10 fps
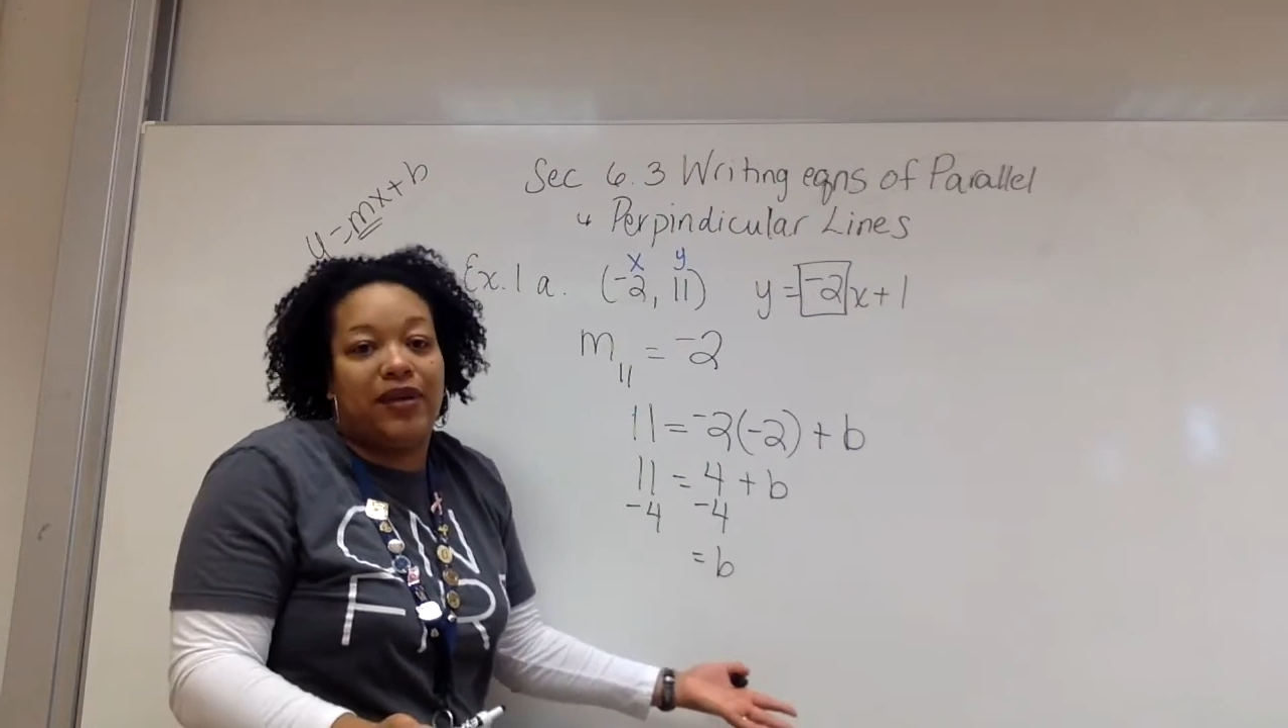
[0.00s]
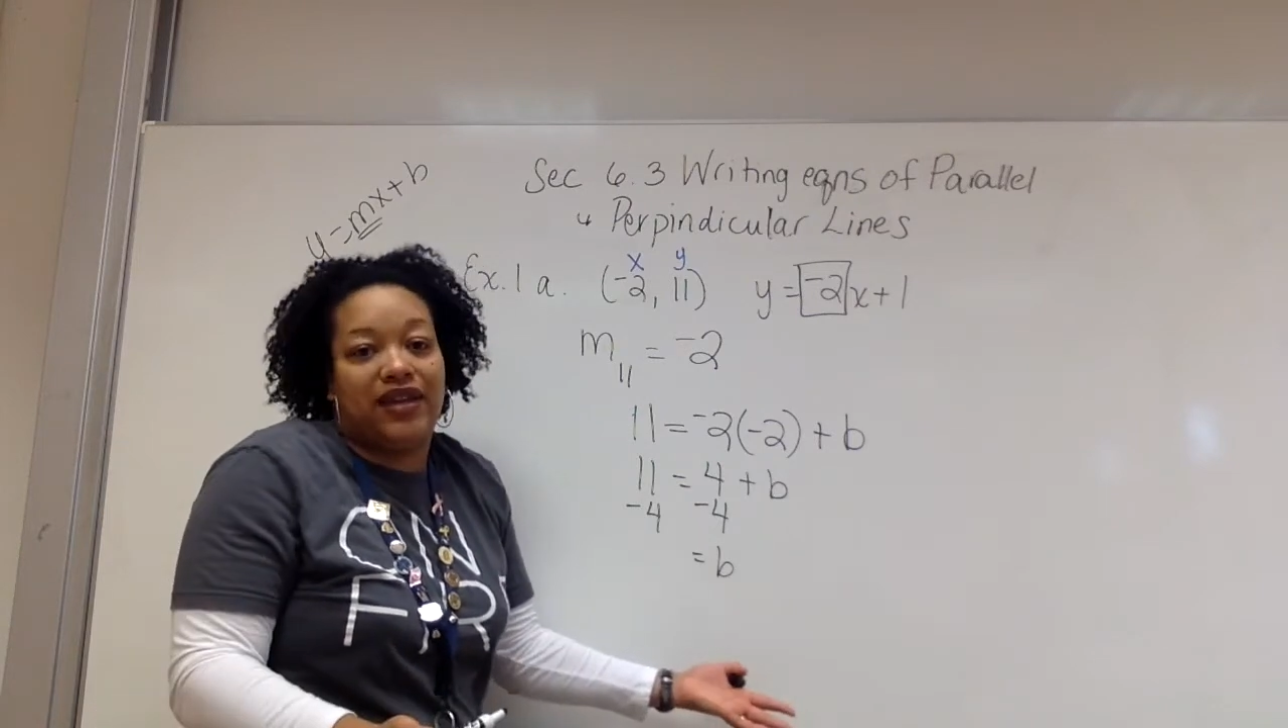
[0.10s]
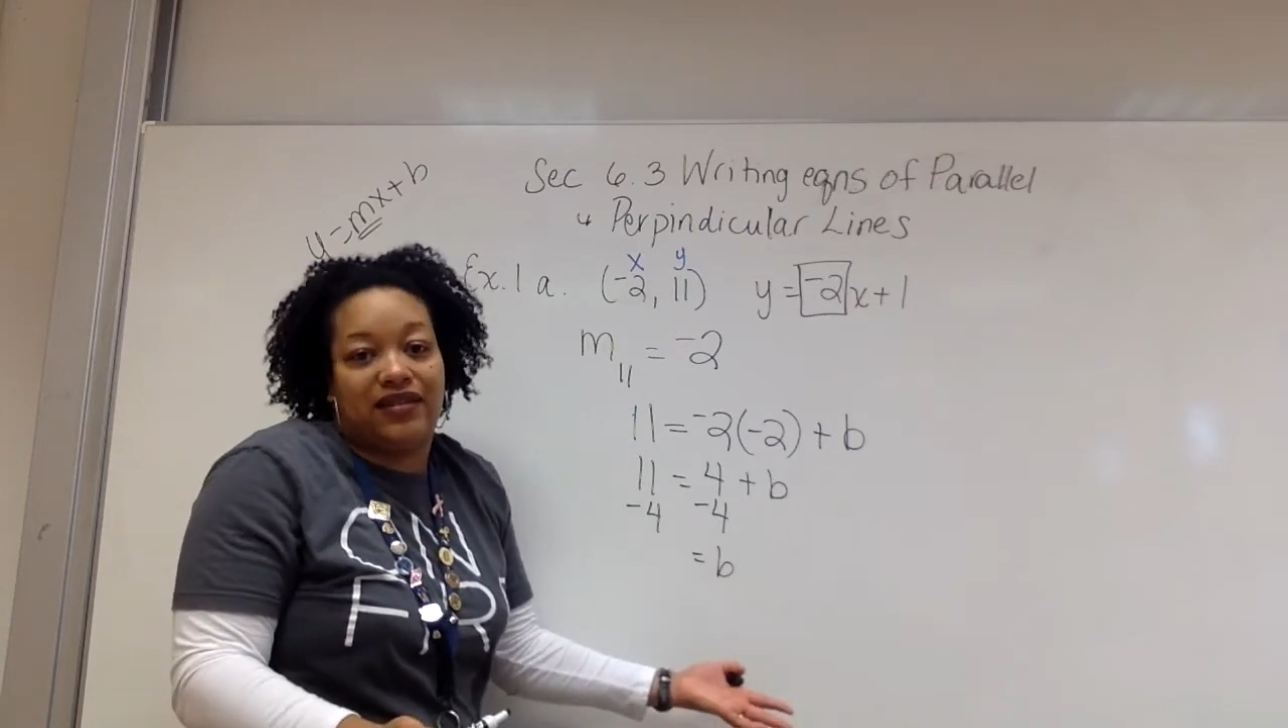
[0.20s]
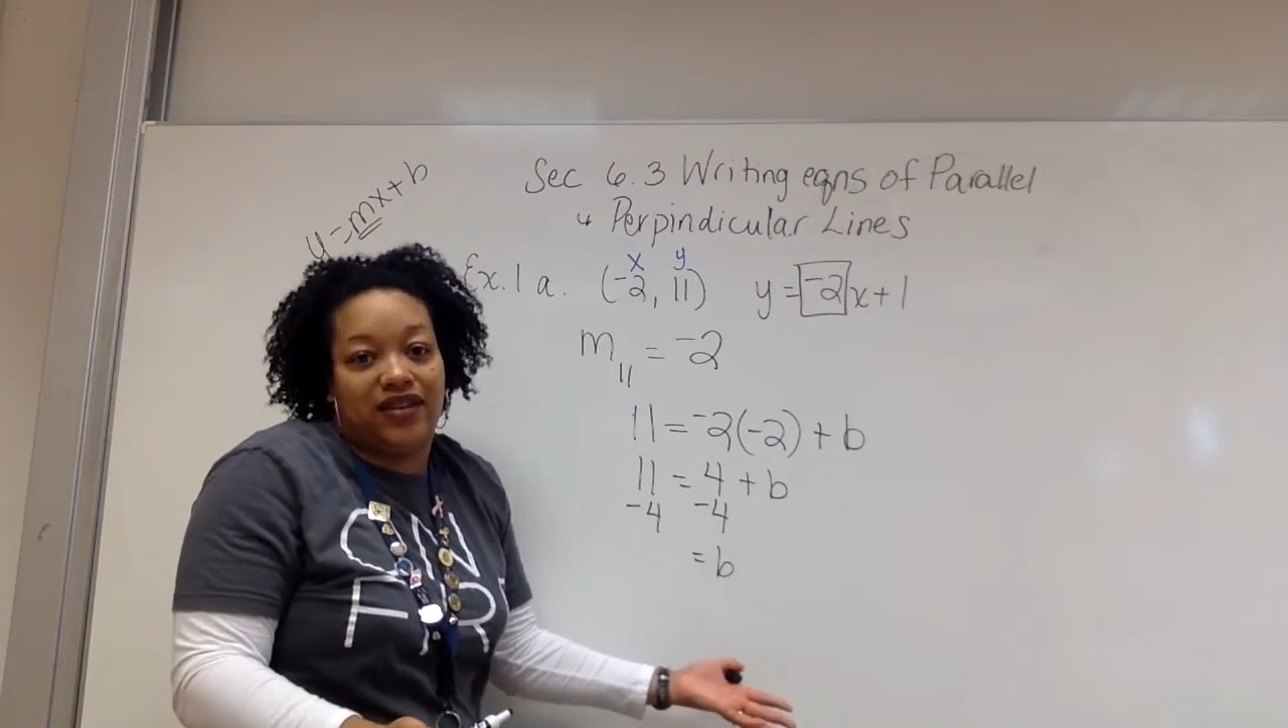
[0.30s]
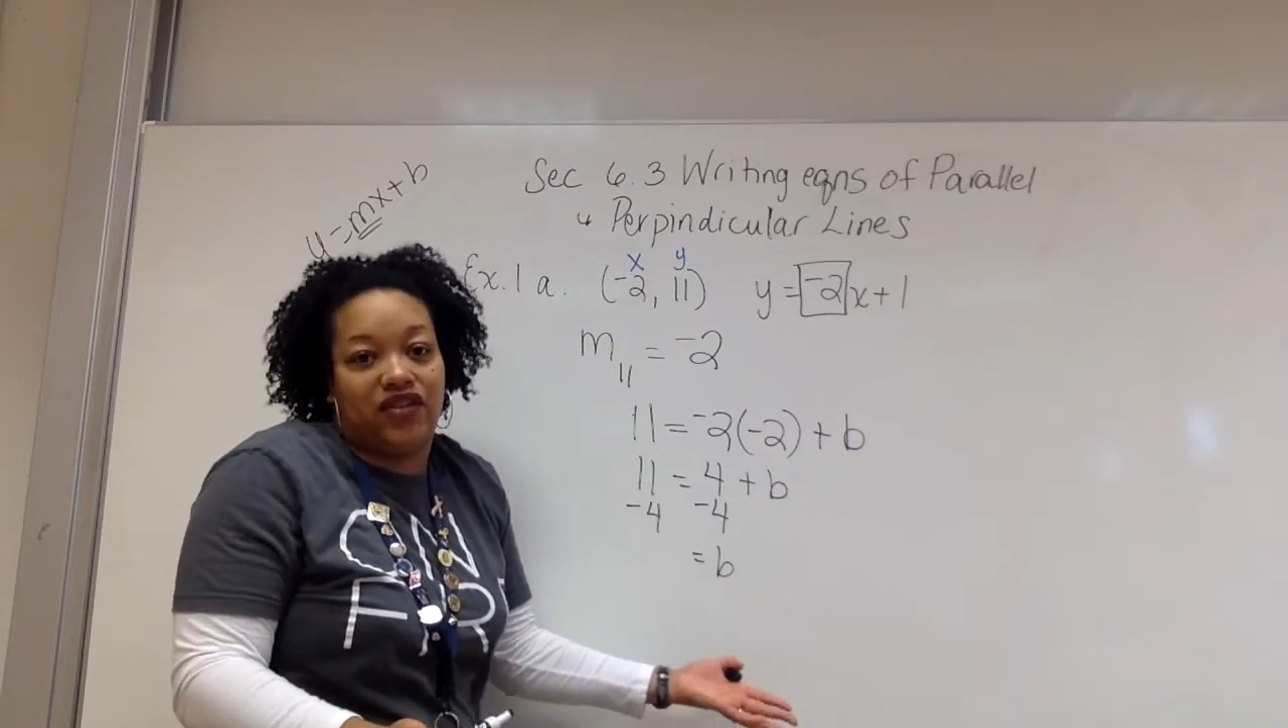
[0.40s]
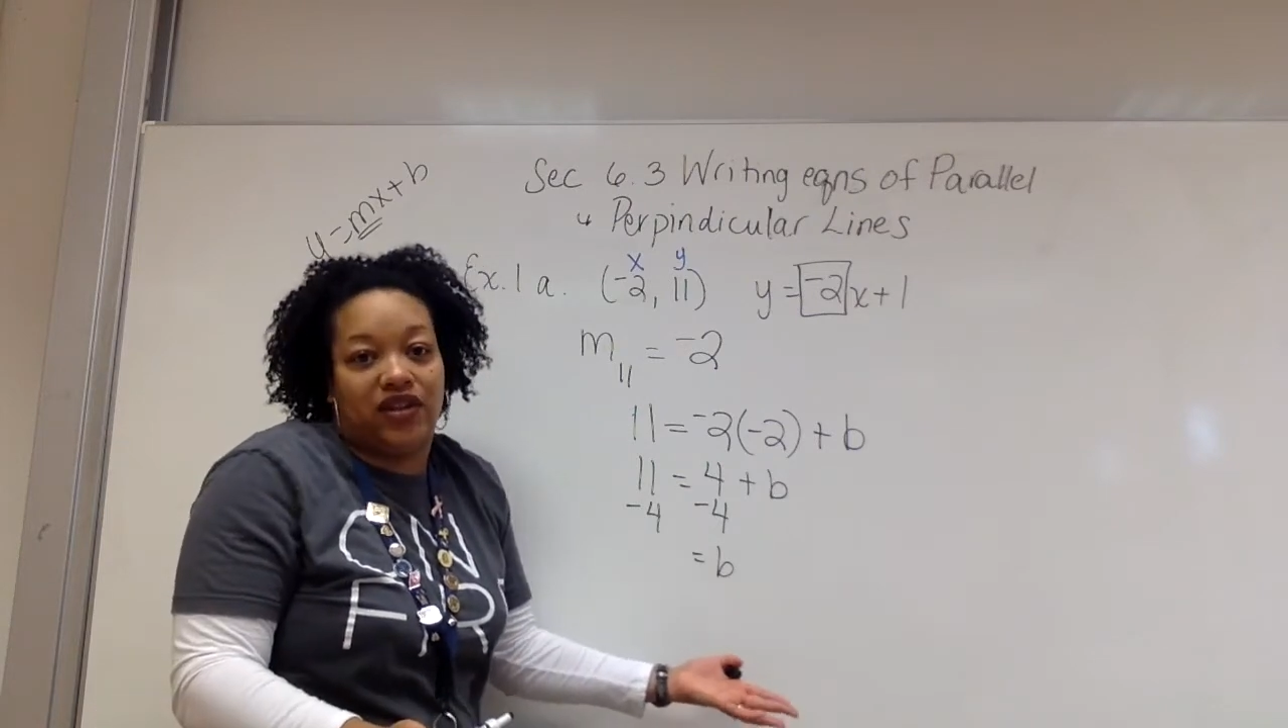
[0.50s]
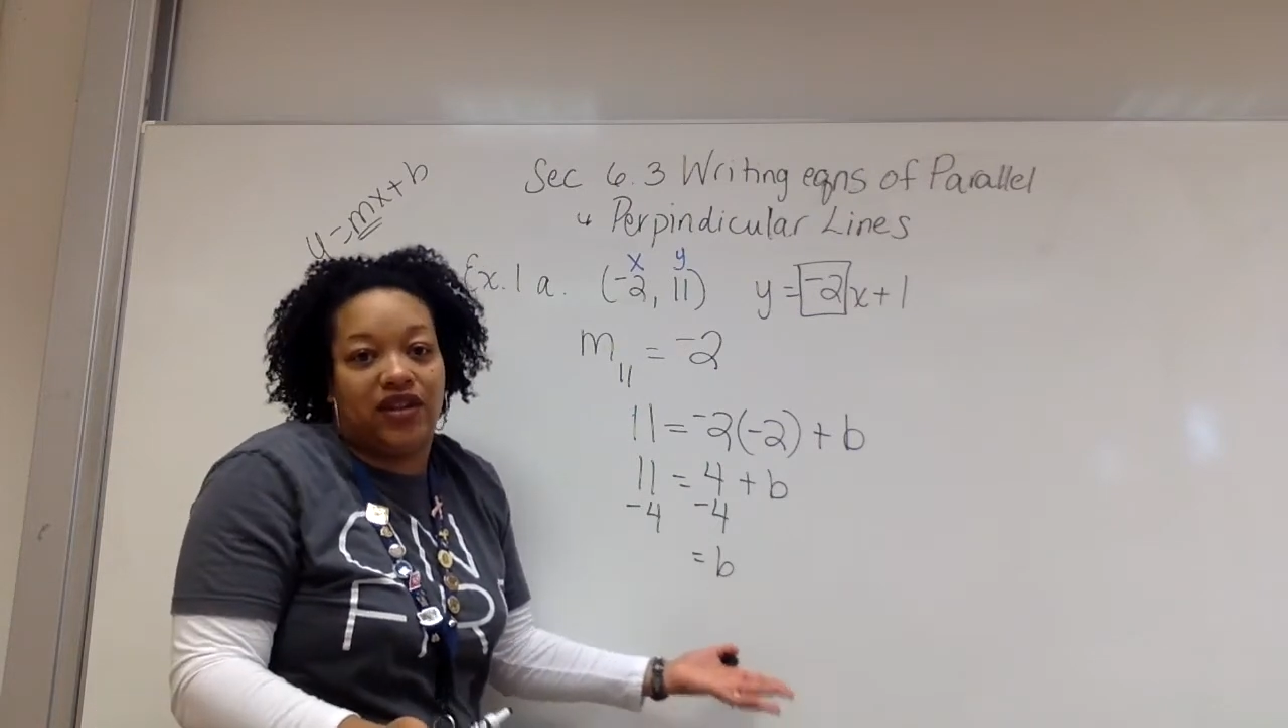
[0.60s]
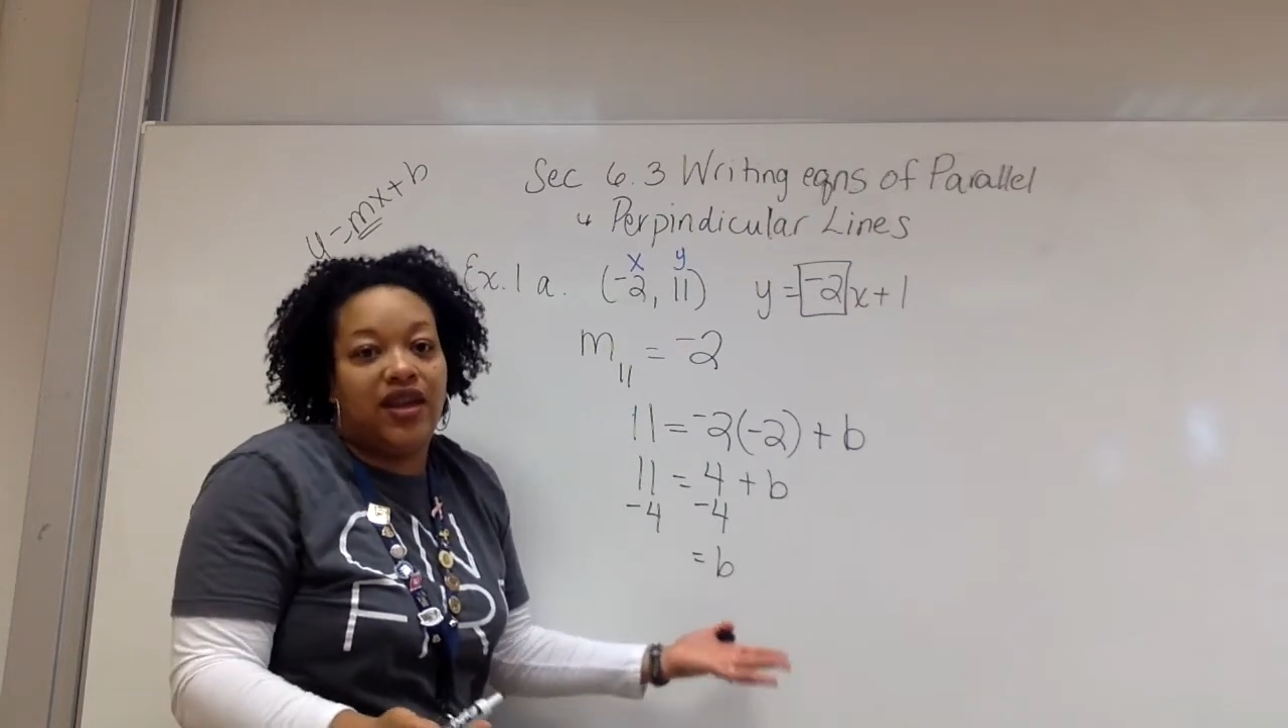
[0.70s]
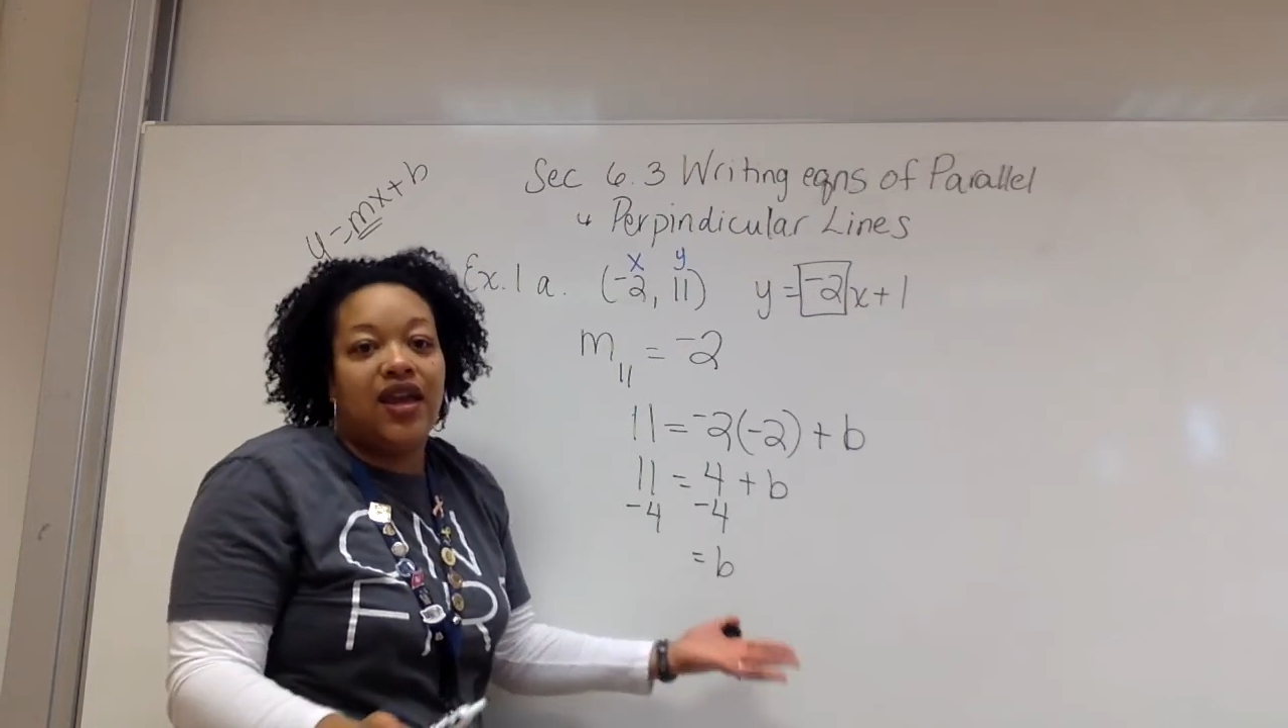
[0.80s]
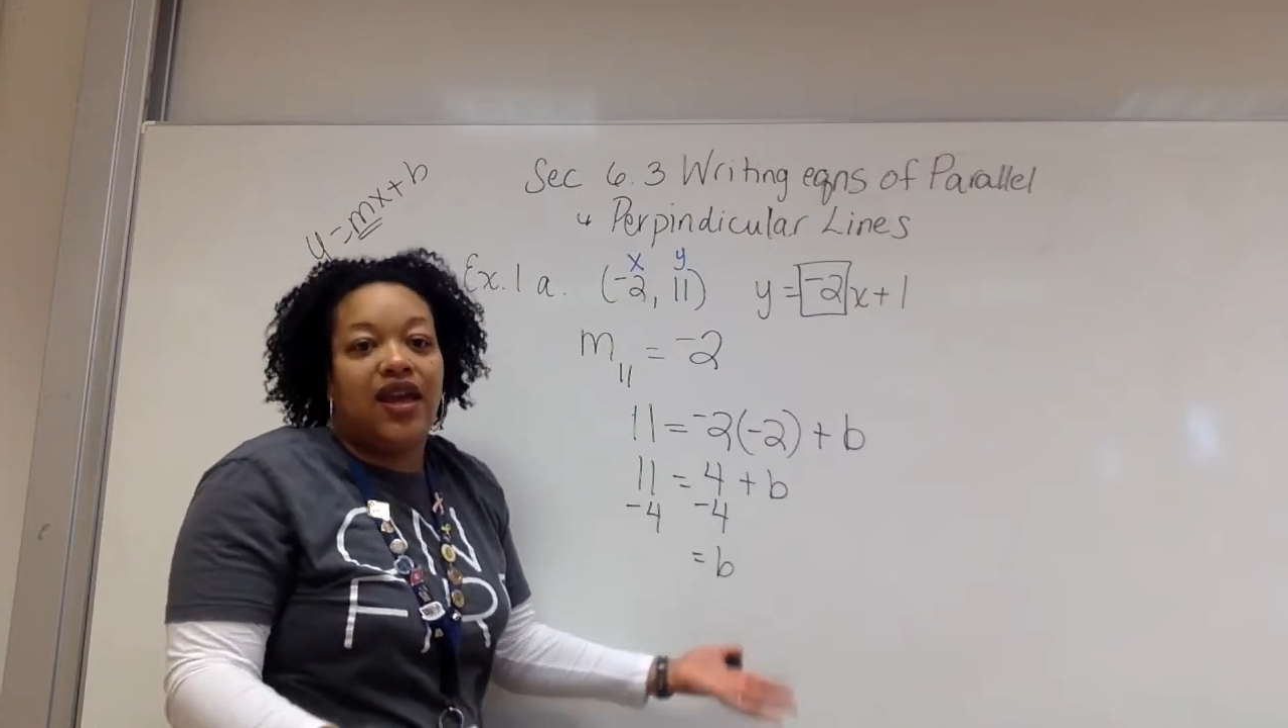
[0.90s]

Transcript: pay attention